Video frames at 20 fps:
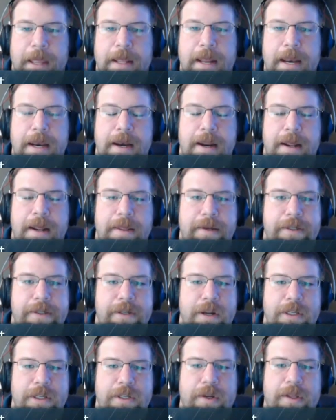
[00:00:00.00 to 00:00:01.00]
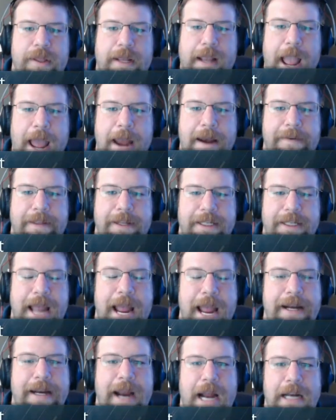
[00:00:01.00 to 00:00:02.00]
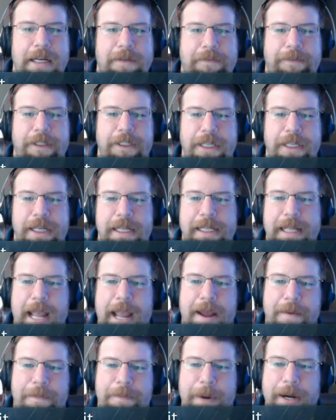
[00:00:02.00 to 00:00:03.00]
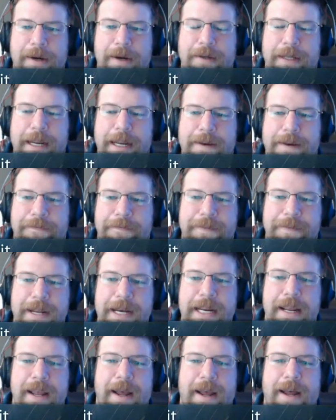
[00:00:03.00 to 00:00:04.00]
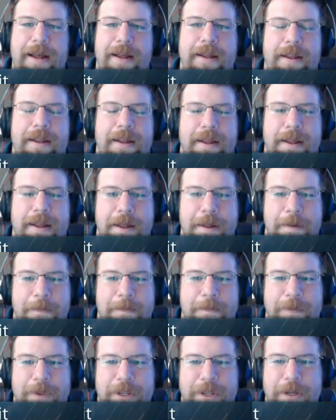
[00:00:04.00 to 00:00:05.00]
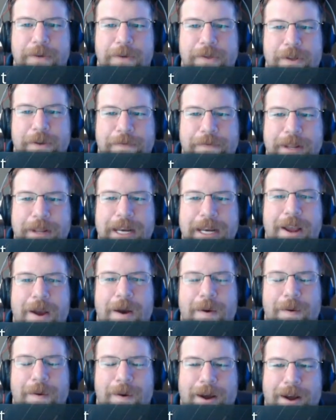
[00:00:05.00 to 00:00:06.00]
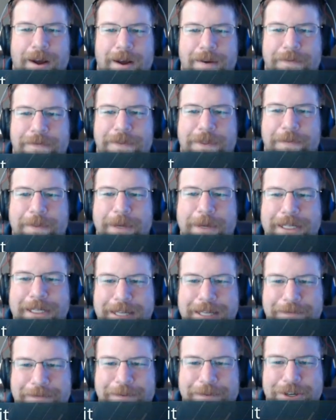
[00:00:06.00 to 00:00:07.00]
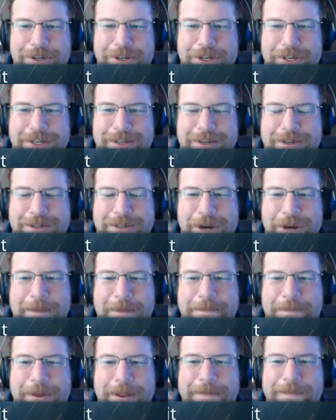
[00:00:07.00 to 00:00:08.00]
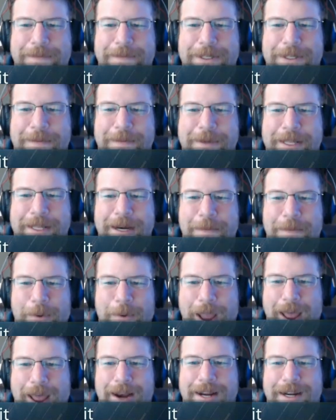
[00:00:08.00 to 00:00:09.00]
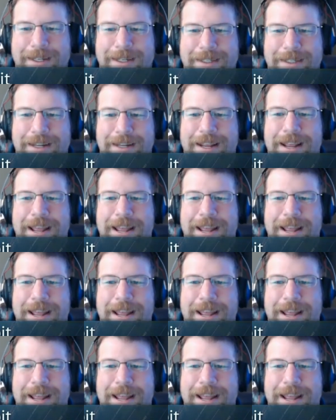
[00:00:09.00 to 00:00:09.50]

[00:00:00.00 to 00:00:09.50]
And then there's also kind of the side controversy that apparently NVIDIA used a video of the P C version to try and pimp some of their products.